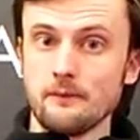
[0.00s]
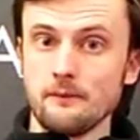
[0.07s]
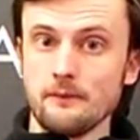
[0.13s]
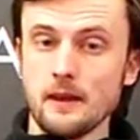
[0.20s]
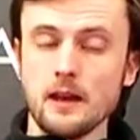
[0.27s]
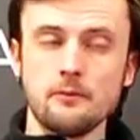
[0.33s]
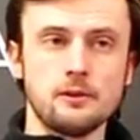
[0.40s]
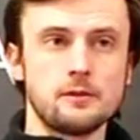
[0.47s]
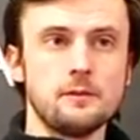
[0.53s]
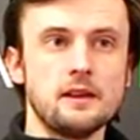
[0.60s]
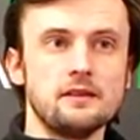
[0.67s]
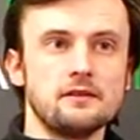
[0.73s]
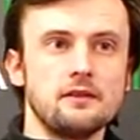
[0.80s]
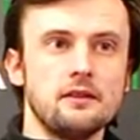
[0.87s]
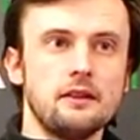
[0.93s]
yeah, which
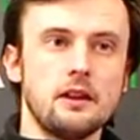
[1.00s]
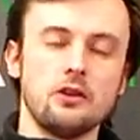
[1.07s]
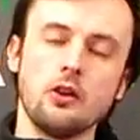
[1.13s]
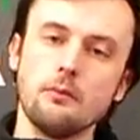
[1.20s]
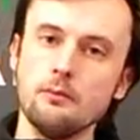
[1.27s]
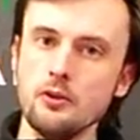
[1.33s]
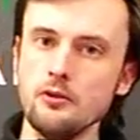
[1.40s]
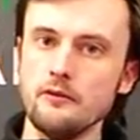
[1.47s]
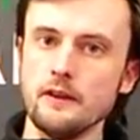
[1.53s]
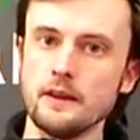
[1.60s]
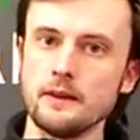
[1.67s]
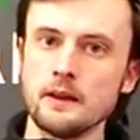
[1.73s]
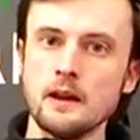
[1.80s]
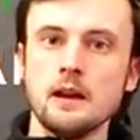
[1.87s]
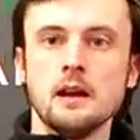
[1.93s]
means that they're not
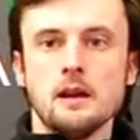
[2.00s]
moving,